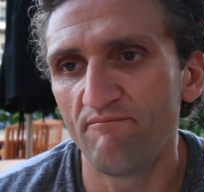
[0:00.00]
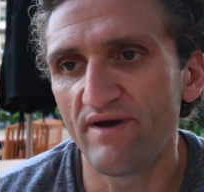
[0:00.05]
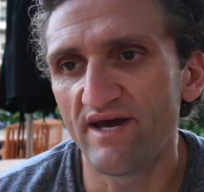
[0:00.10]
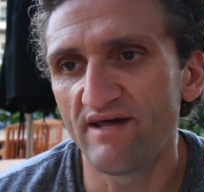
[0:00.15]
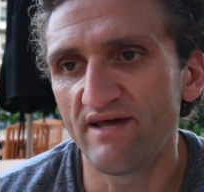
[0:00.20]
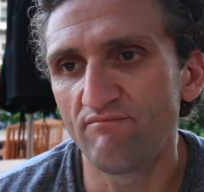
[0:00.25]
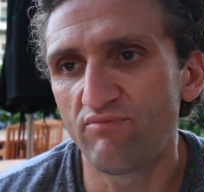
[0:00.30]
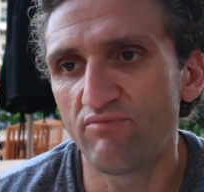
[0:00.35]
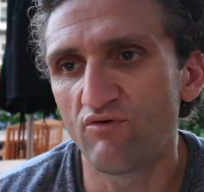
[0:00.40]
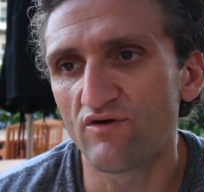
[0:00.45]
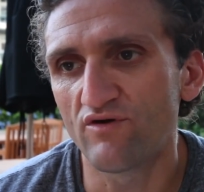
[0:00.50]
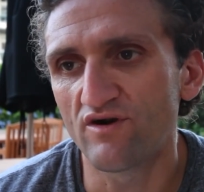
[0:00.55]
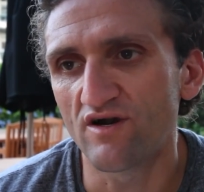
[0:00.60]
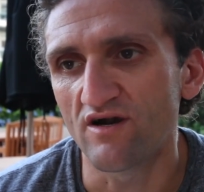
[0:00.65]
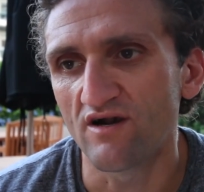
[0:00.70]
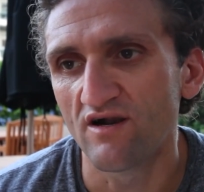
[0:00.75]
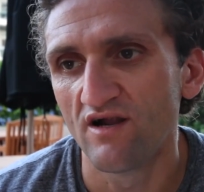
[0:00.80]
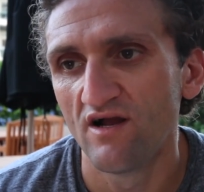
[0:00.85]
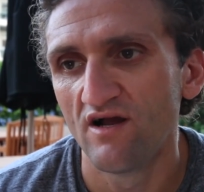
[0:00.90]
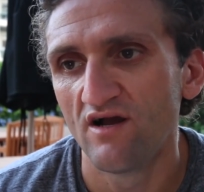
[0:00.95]
Ben
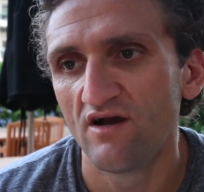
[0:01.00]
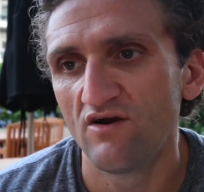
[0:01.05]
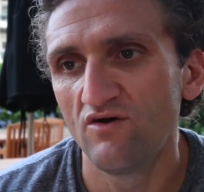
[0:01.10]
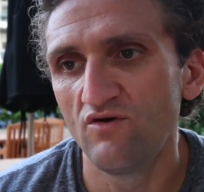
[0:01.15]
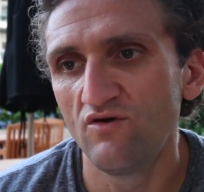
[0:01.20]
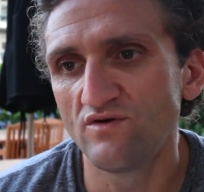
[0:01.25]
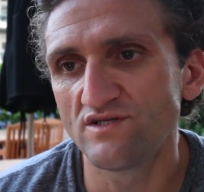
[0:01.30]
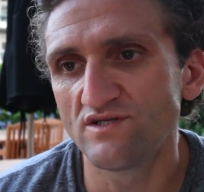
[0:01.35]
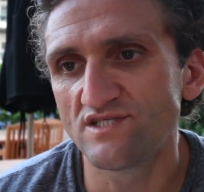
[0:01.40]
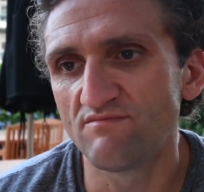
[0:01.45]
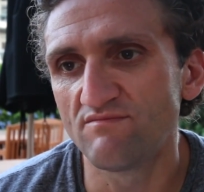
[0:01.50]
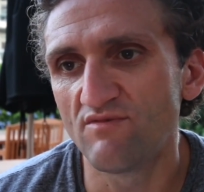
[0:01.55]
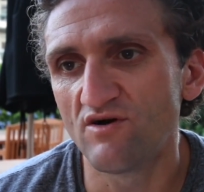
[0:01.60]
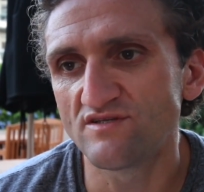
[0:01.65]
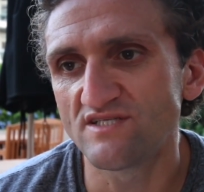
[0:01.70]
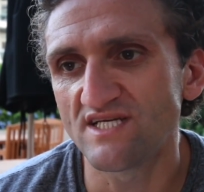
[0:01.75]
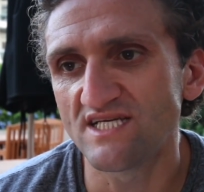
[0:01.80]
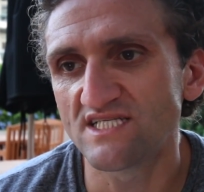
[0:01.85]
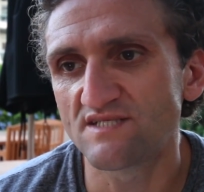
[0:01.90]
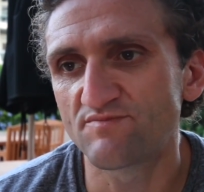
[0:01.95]
Porter, who was the
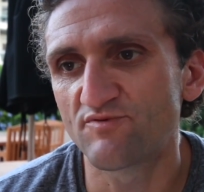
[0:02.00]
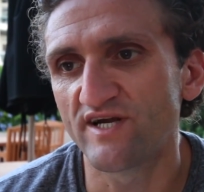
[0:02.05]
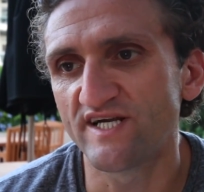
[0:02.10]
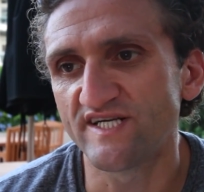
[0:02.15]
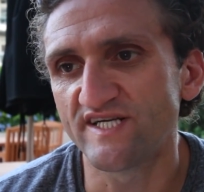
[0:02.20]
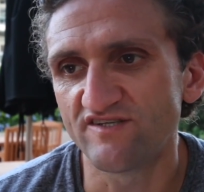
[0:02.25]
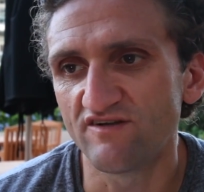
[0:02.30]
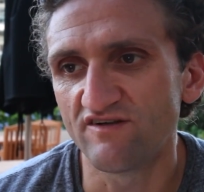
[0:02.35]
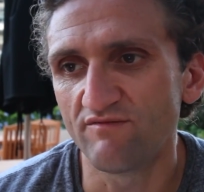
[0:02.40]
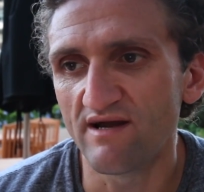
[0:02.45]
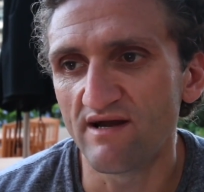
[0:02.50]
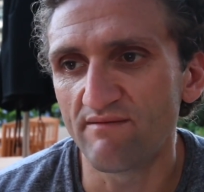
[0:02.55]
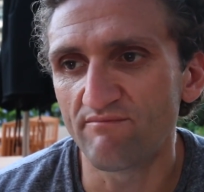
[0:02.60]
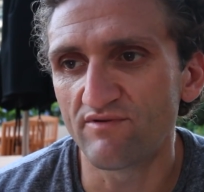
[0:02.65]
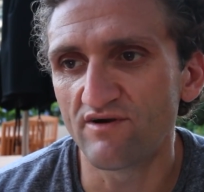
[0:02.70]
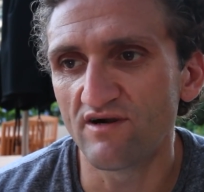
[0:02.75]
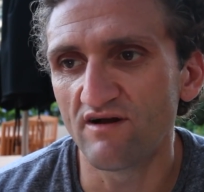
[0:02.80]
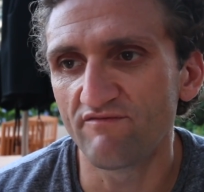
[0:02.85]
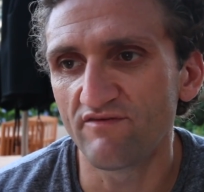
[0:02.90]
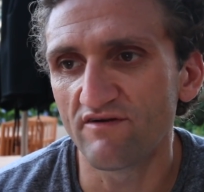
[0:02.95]
most inspirational
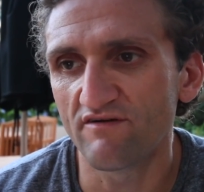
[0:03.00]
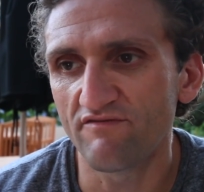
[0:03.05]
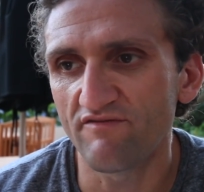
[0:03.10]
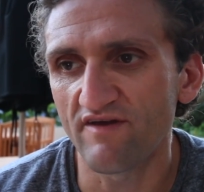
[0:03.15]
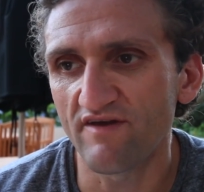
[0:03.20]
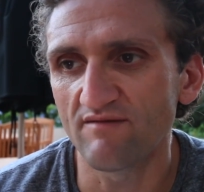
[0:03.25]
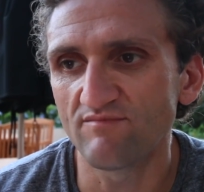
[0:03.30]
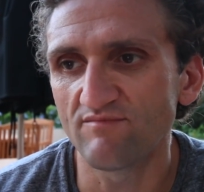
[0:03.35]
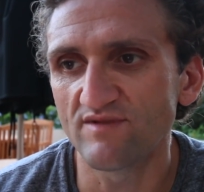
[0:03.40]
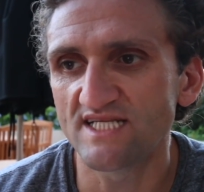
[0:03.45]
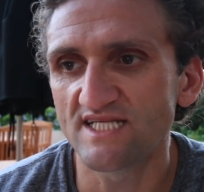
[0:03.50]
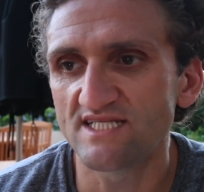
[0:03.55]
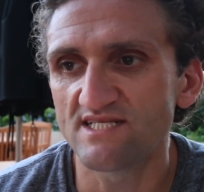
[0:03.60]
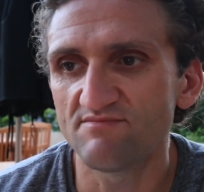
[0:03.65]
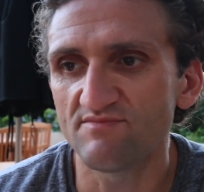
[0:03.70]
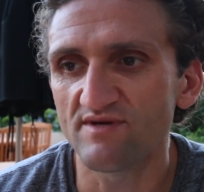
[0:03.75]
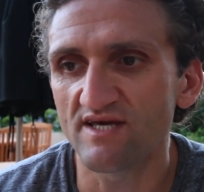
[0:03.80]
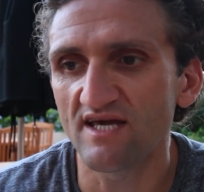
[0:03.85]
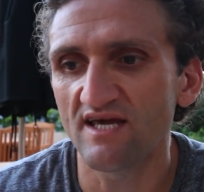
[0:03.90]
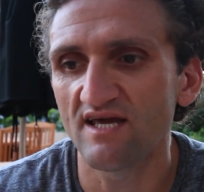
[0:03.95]
member of your family
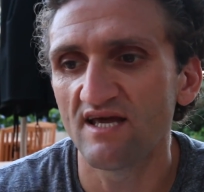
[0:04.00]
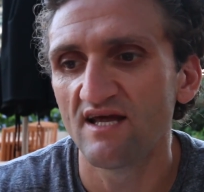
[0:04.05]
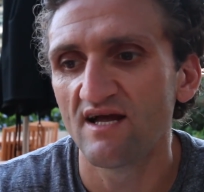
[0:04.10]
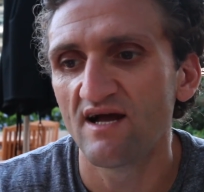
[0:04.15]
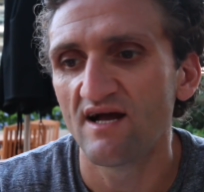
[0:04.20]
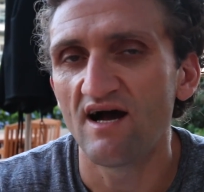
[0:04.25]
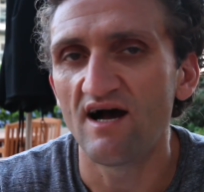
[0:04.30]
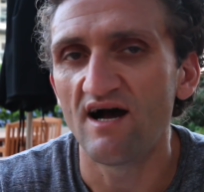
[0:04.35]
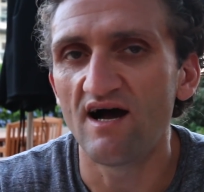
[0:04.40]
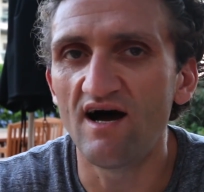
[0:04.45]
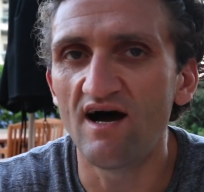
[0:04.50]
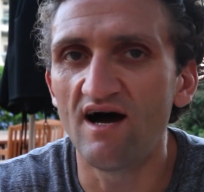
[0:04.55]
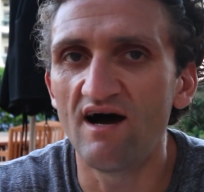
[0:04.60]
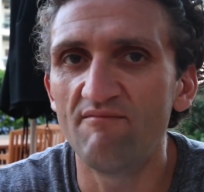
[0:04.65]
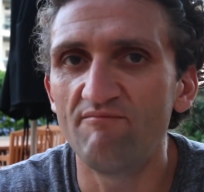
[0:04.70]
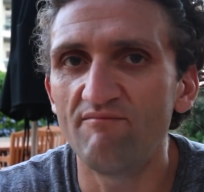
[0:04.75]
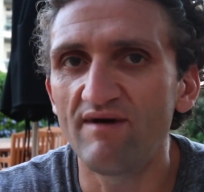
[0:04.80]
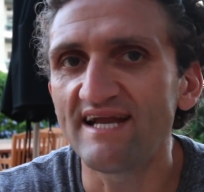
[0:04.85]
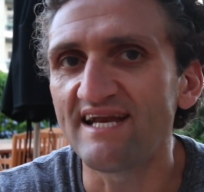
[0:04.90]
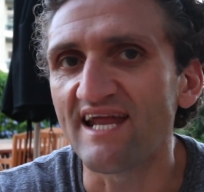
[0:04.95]
to me?
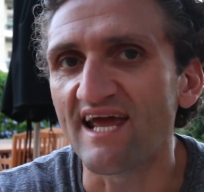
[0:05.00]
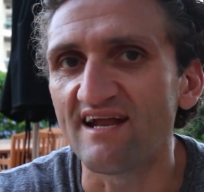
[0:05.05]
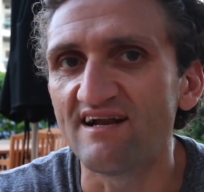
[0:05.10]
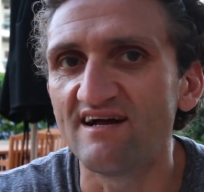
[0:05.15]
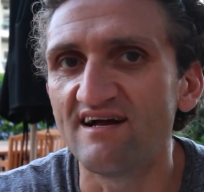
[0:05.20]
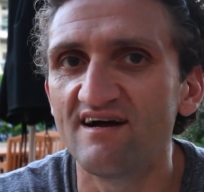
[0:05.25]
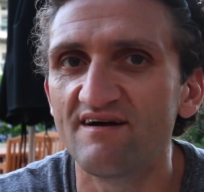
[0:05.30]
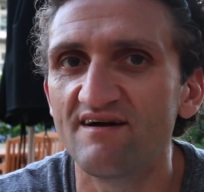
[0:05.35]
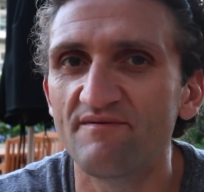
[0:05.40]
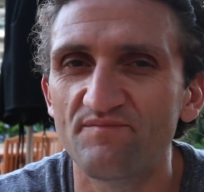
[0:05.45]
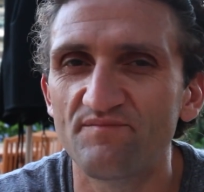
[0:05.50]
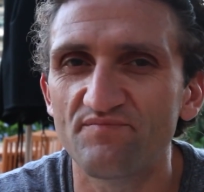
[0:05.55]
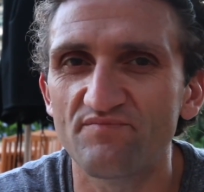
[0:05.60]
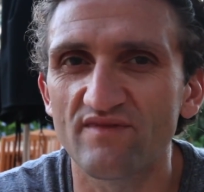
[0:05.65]
My Nana.